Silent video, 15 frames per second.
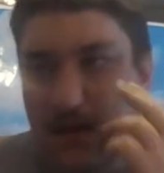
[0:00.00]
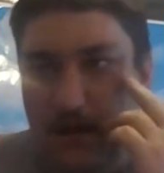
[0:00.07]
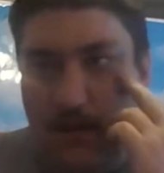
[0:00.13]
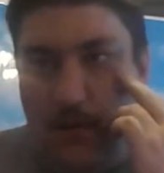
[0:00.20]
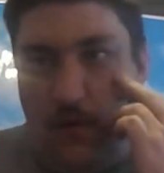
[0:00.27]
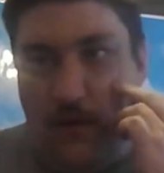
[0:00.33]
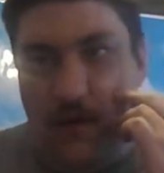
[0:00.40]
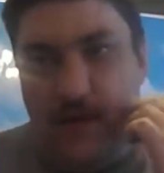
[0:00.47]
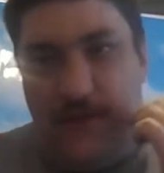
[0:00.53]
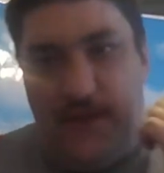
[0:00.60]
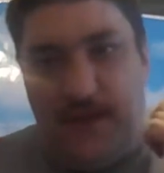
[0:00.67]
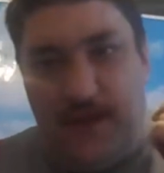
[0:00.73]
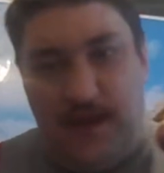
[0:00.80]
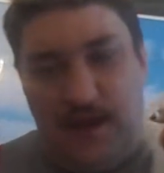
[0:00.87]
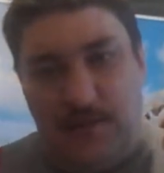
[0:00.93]
you're
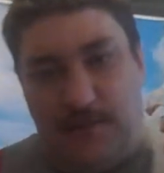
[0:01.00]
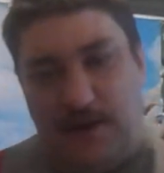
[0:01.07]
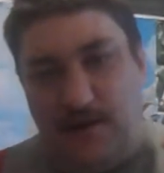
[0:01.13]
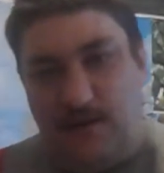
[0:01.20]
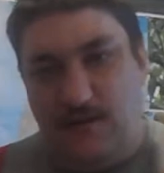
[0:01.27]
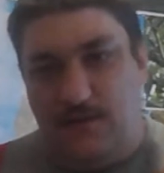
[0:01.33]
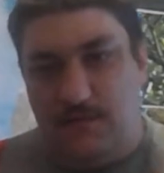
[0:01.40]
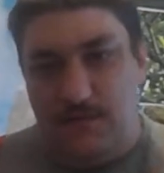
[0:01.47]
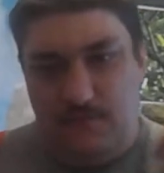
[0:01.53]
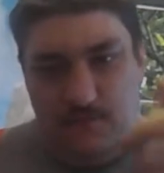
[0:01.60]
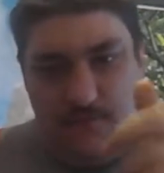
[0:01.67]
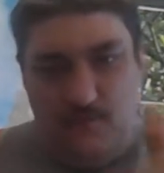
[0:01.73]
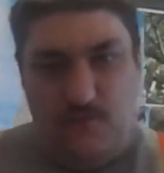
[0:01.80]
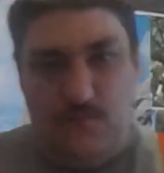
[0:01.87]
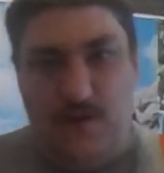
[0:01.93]
thinking about
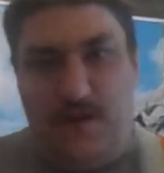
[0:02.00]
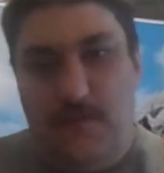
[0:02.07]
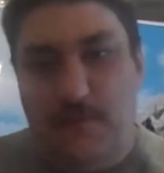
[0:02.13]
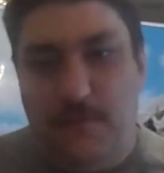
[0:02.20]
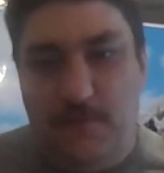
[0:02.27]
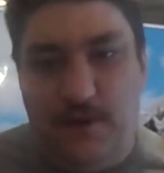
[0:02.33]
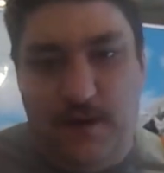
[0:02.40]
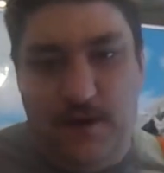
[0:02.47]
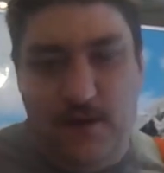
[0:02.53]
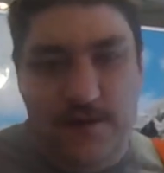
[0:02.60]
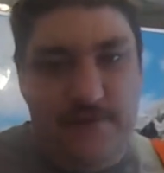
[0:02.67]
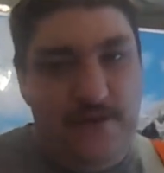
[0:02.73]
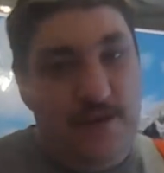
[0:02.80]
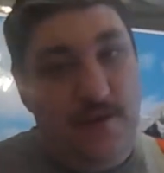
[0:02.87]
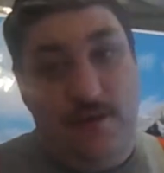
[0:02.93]
when you play other
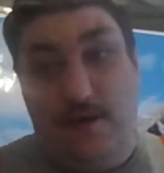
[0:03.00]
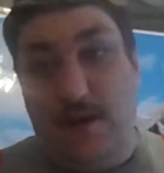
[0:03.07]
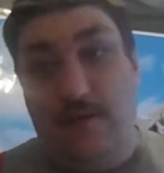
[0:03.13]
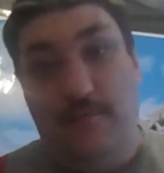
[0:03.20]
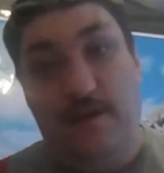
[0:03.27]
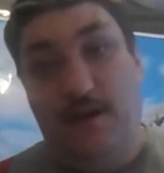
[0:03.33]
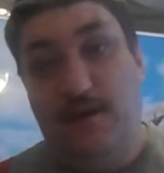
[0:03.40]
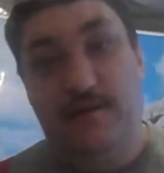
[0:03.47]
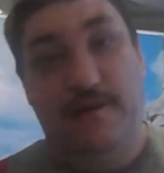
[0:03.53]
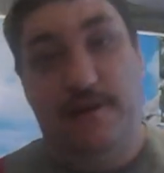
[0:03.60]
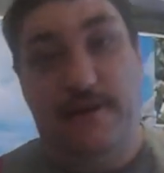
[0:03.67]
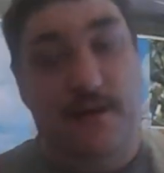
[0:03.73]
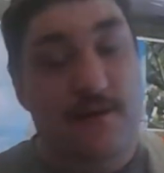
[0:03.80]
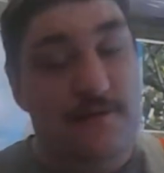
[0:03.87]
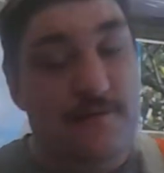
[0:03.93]
video games. Actually,
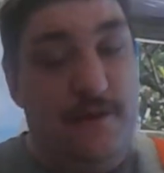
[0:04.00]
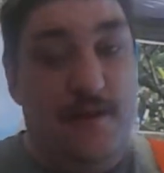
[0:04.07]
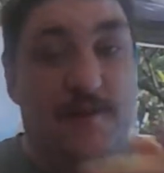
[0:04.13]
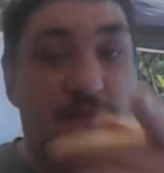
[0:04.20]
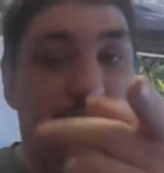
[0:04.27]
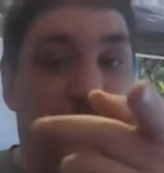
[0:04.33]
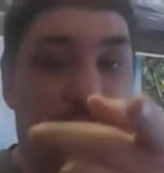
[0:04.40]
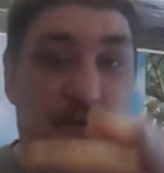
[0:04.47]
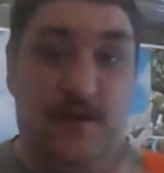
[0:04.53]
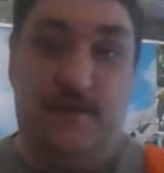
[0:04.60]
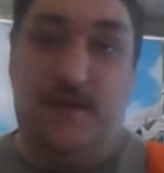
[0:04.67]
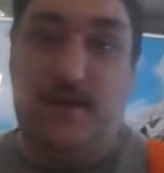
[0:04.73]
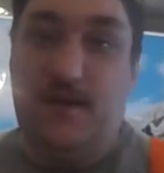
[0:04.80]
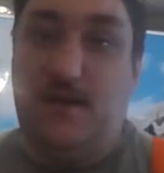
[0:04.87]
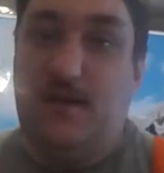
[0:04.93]
that's the funny
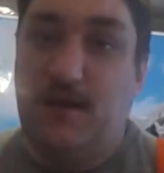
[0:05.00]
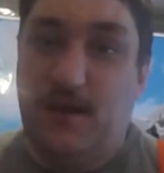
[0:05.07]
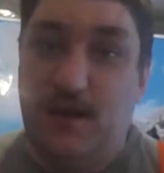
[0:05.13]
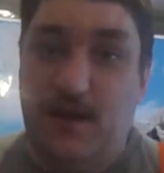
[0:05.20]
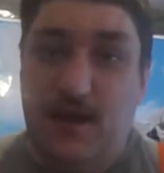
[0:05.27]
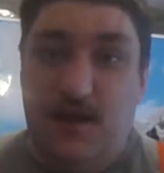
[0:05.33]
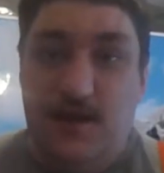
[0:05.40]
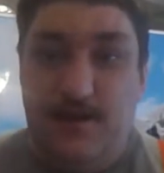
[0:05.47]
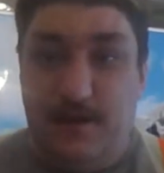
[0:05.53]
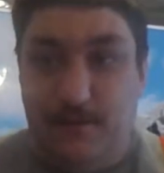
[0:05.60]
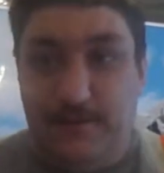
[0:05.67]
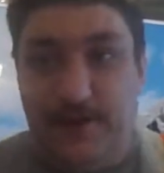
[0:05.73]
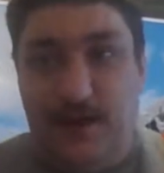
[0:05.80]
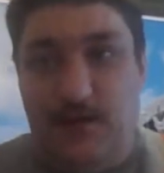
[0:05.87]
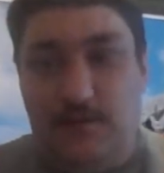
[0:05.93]
thing.
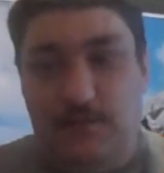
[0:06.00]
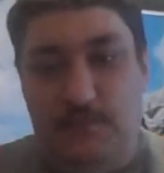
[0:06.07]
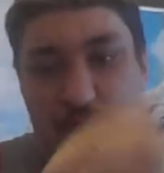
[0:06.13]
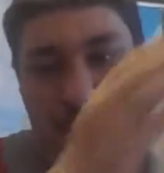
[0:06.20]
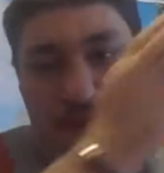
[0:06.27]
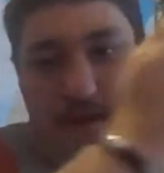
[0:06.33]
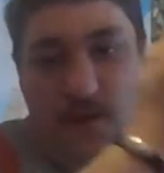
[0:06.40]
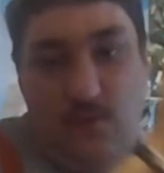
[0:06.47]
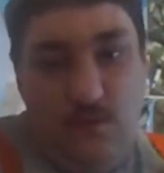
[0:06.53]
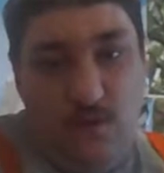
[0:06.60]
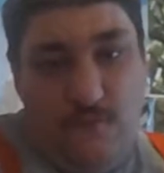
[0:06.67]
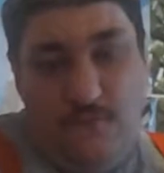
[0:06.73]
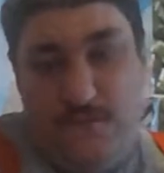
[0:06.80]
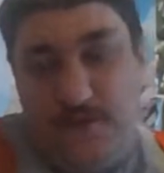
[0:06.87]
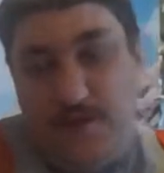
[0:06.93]
Sometimes playing
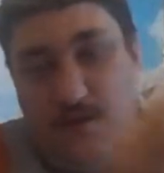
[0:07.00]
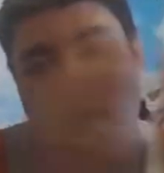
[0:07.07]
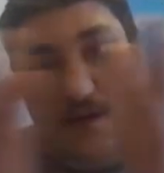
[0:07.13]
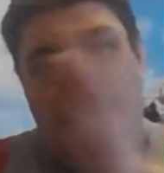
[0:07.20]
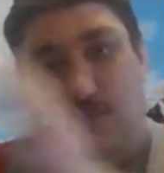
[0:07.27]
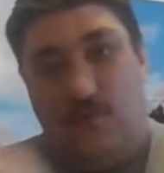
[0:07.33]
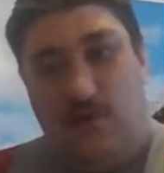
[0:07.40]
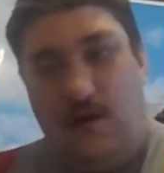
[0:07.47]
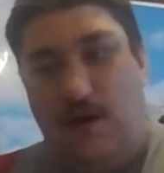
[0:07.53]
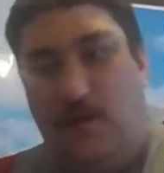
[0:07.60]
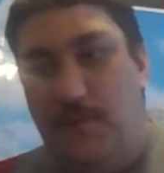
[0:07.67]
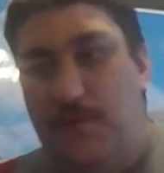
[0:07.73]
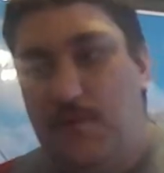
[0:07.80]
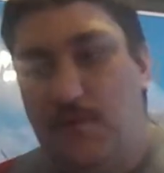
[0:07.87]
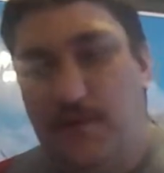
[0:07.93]
one video game will
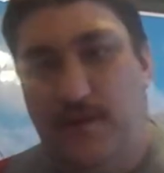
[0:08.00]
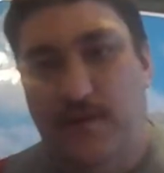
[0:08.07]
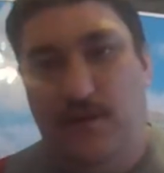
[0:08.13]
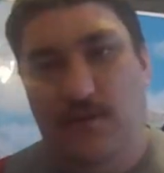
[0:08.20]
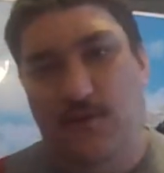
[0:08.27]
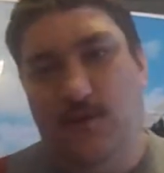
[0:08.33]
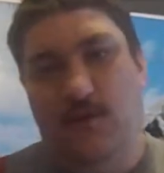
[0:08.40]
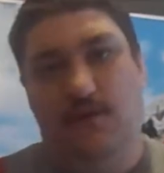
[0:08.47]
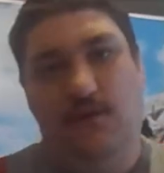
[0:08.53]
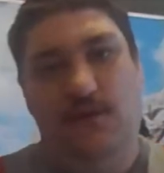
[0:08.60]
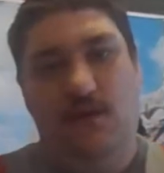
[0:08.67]
help you with another one,